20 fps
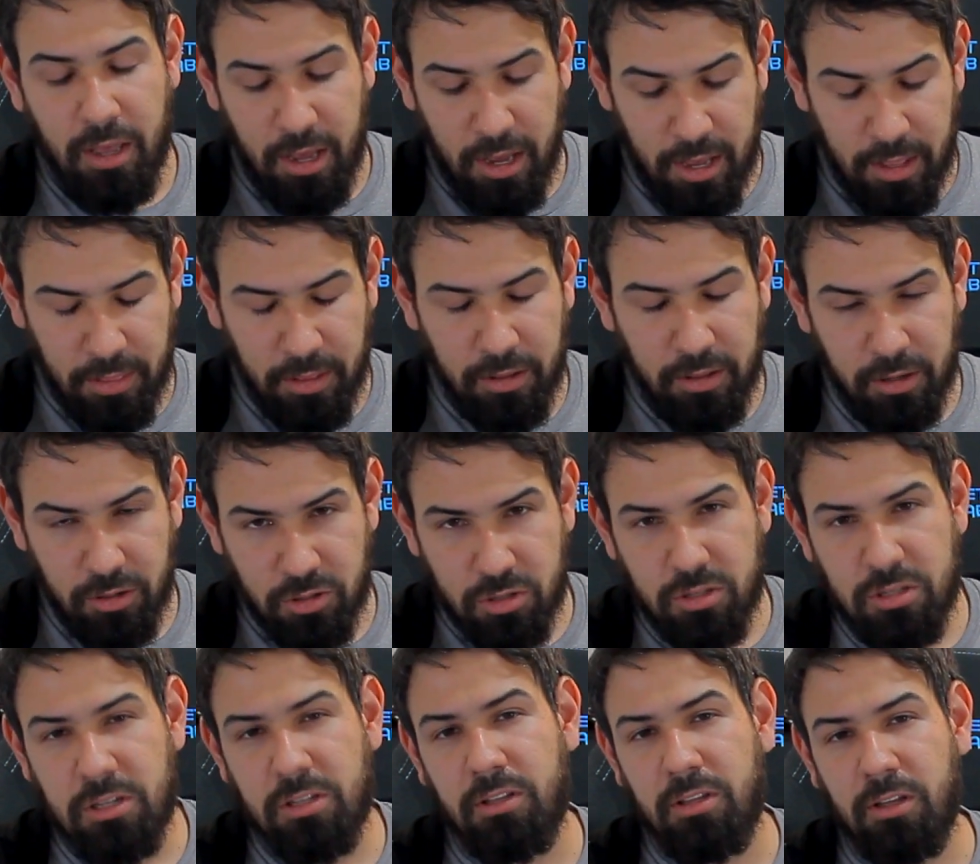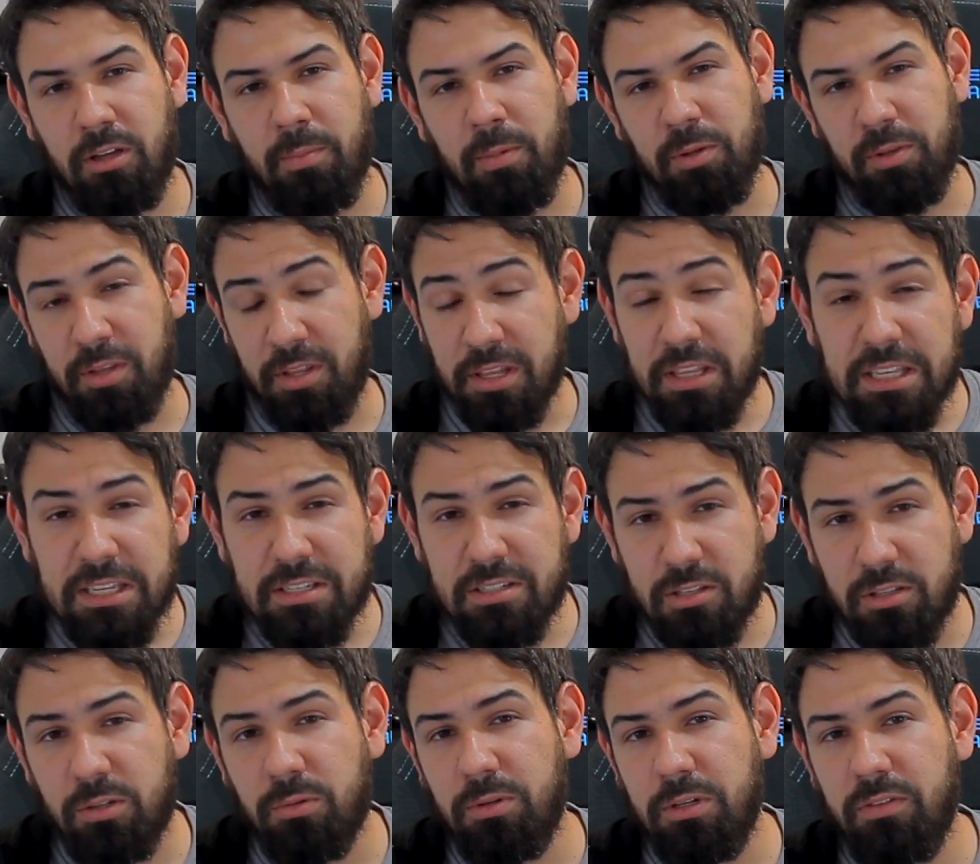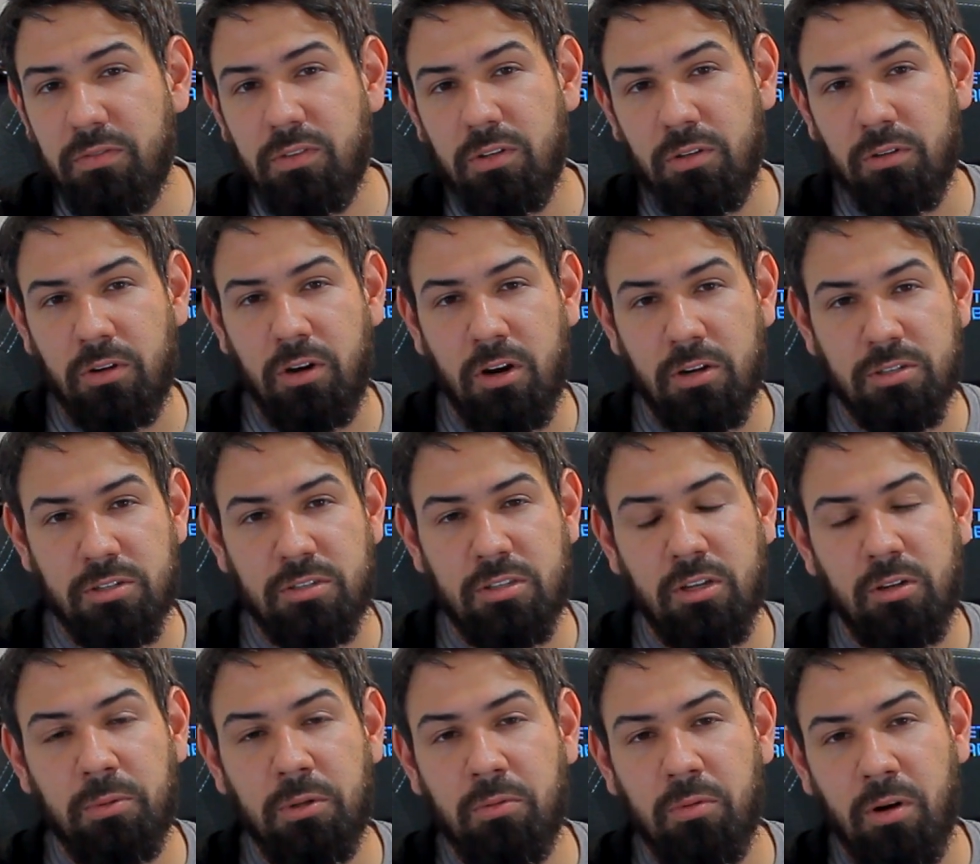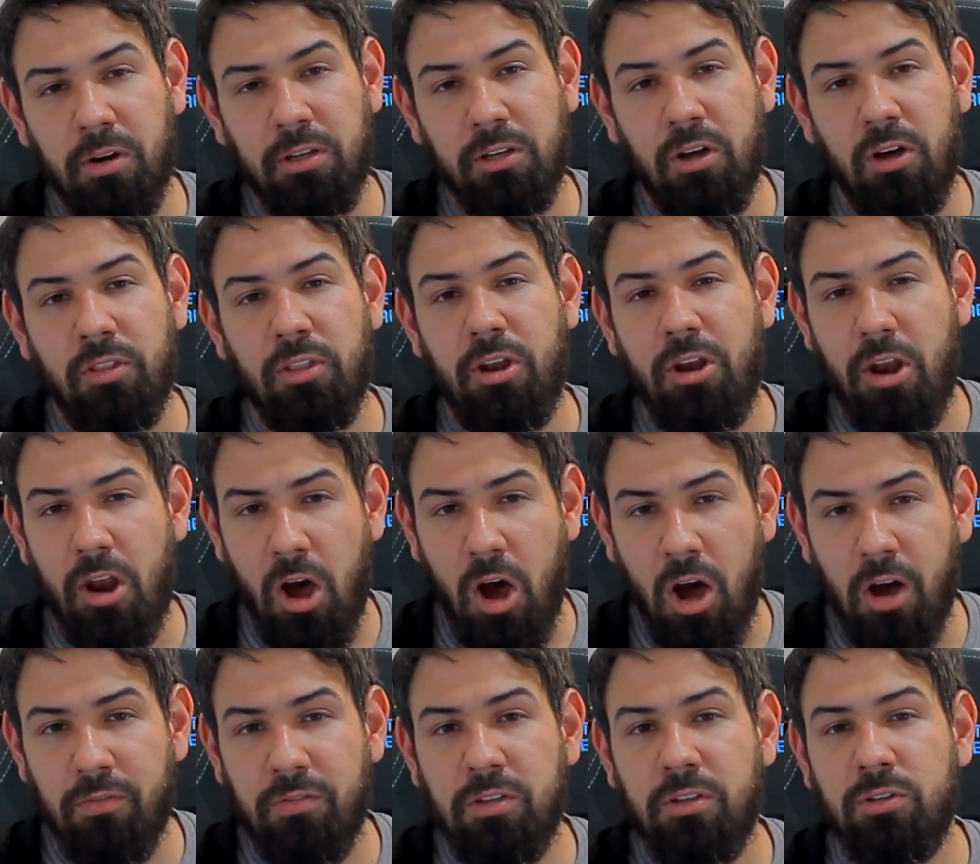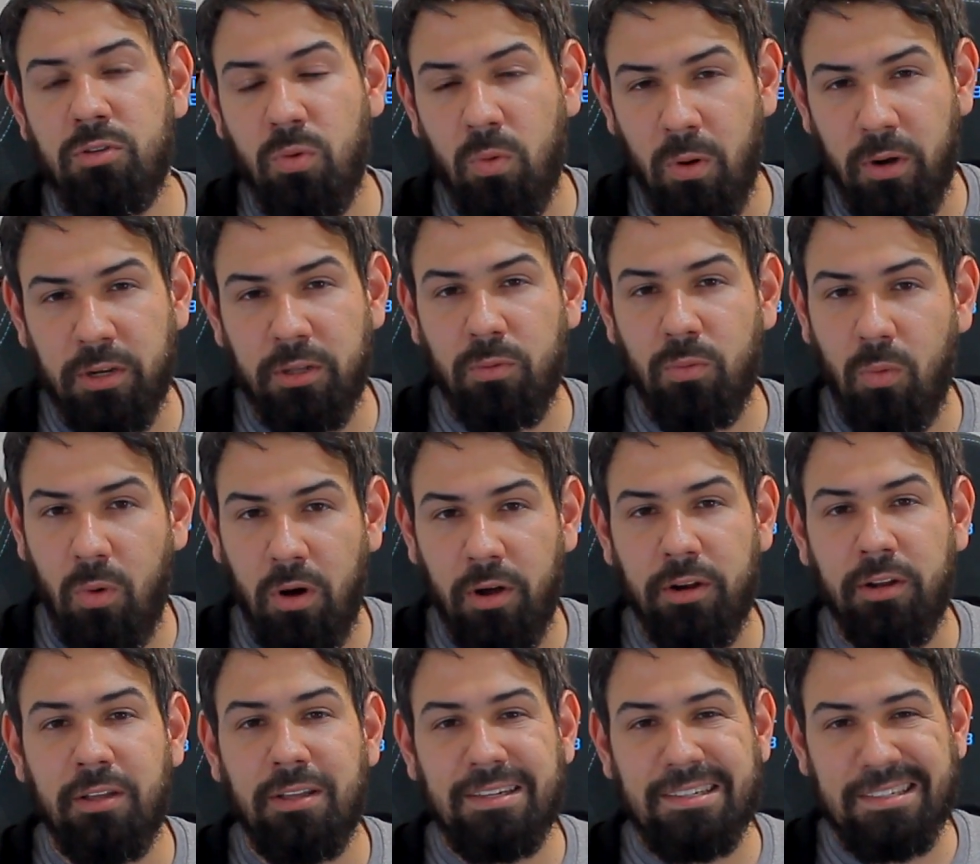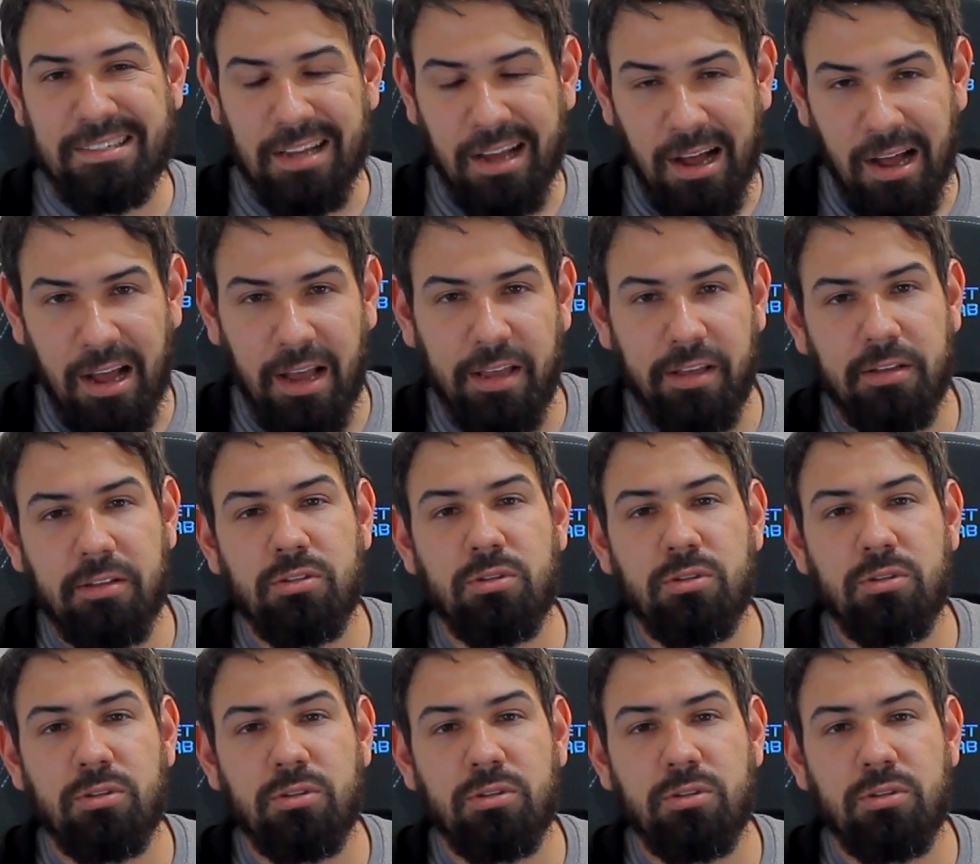And then the interesting thing about these three video cards is they'll be running on the Navi 21 die.